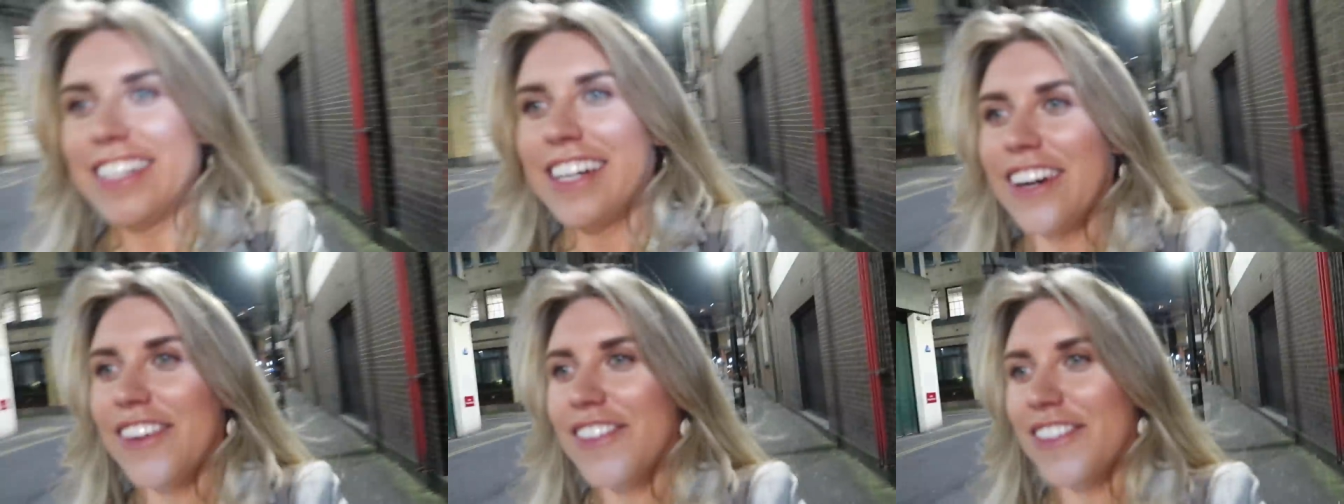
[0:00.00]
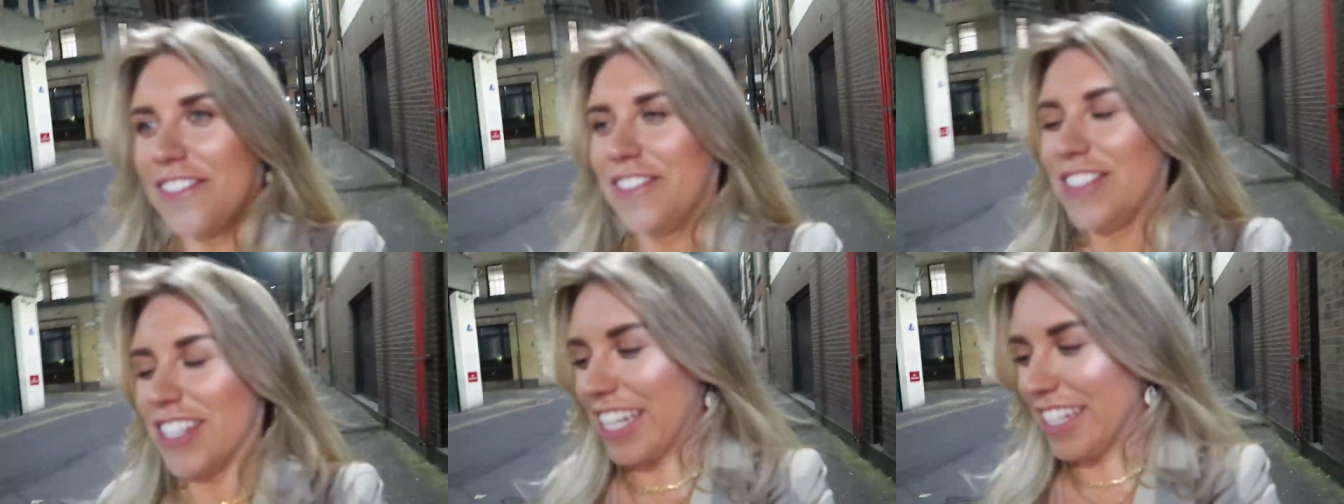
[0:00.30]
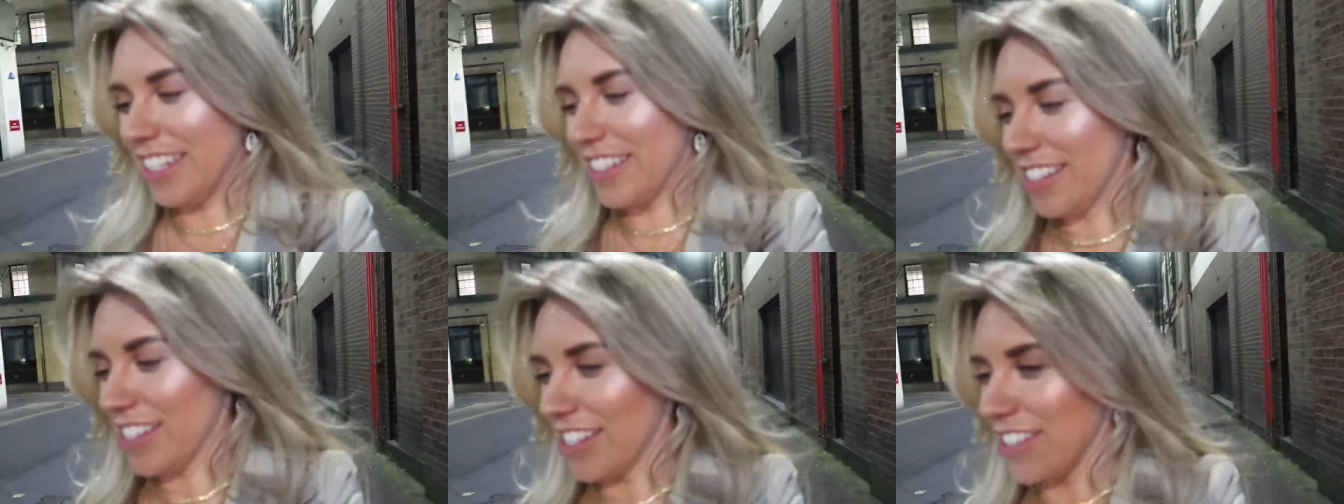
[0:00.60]
Oh, I'm
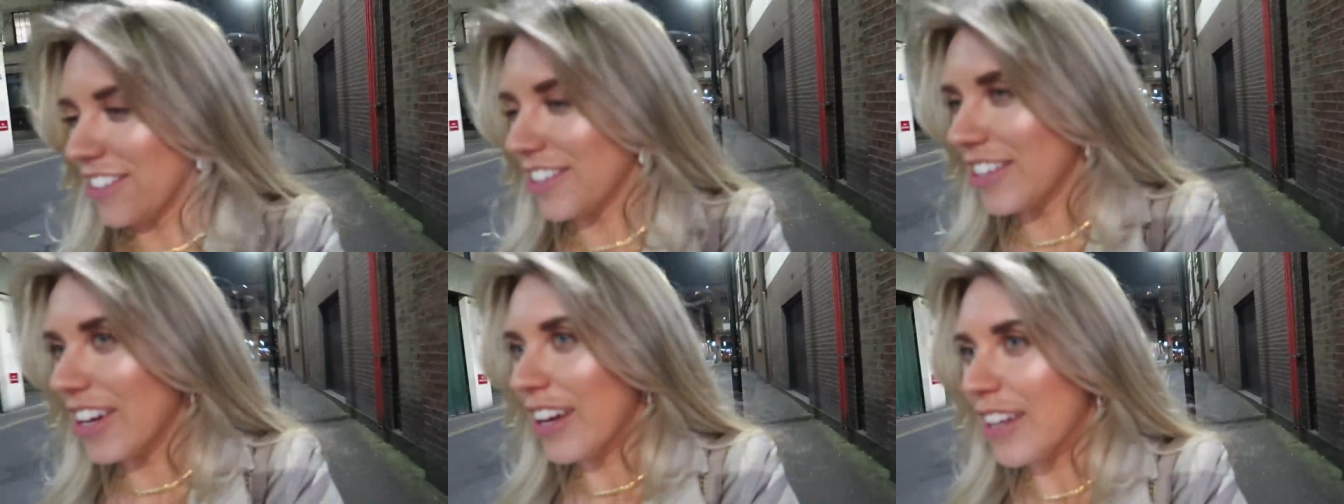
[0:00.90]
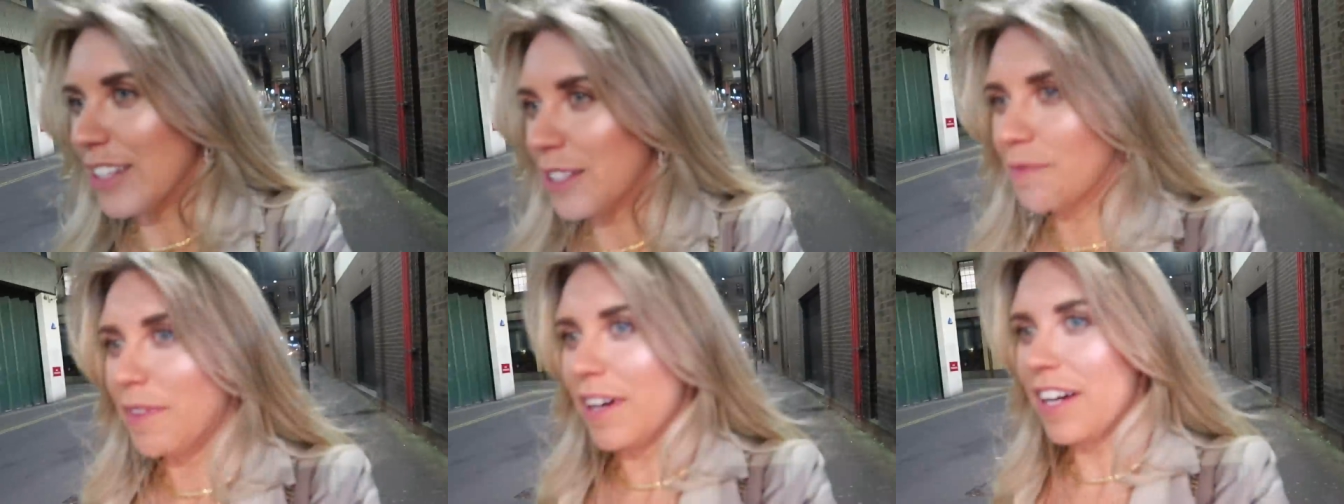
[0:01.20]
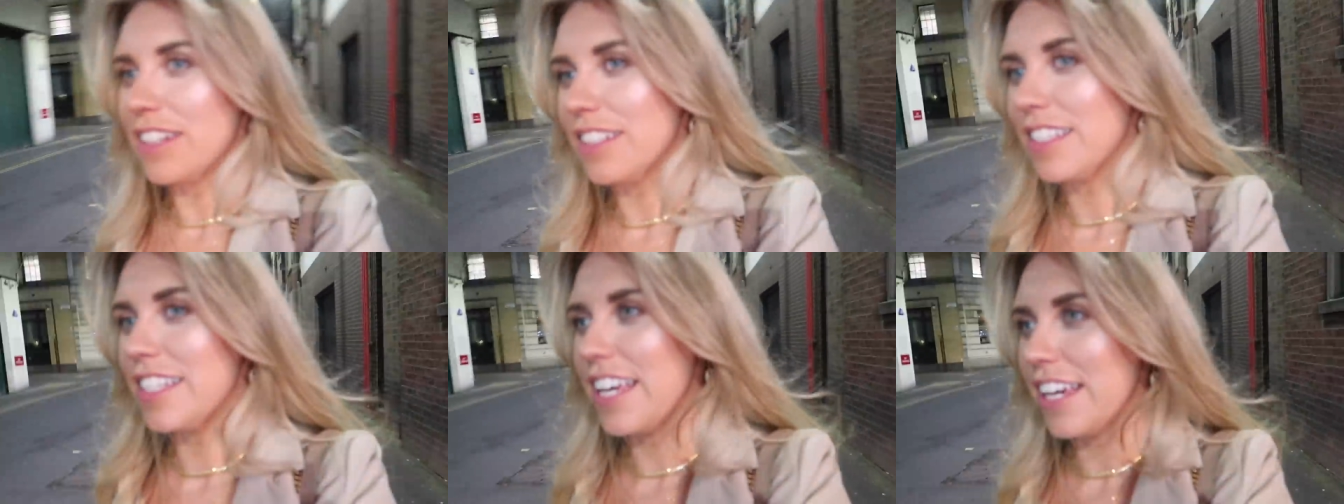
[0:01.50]
jealous that your car's
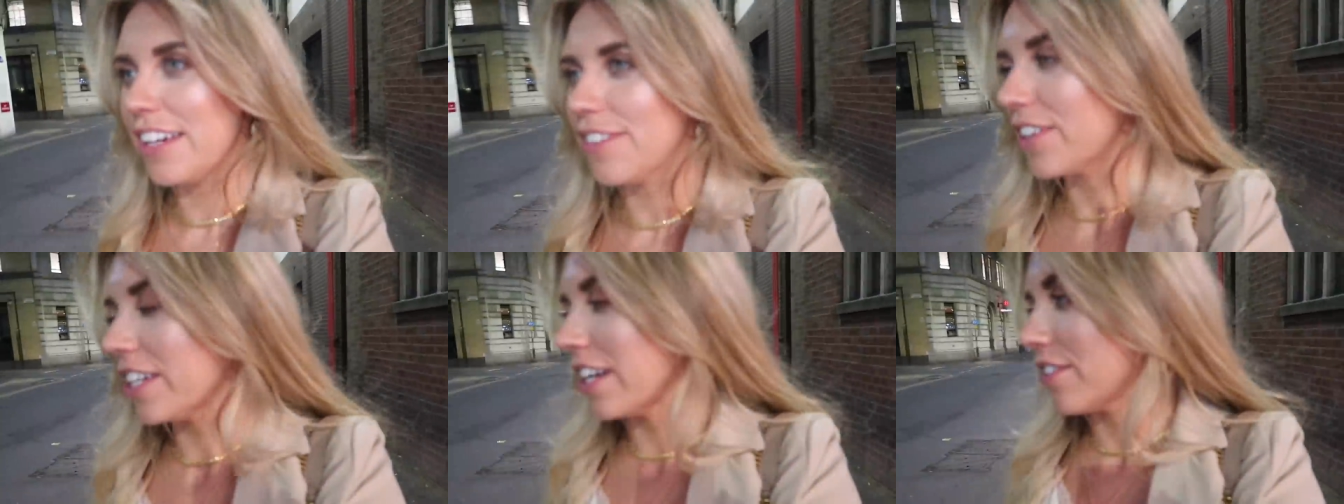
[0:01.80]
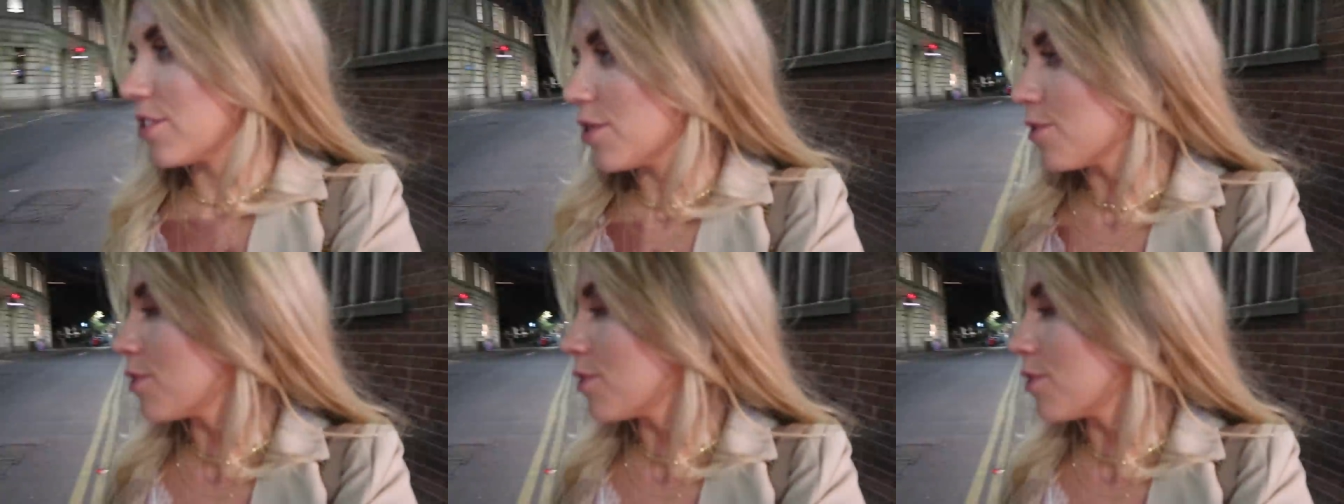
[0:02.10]
parked here. I'm gonna have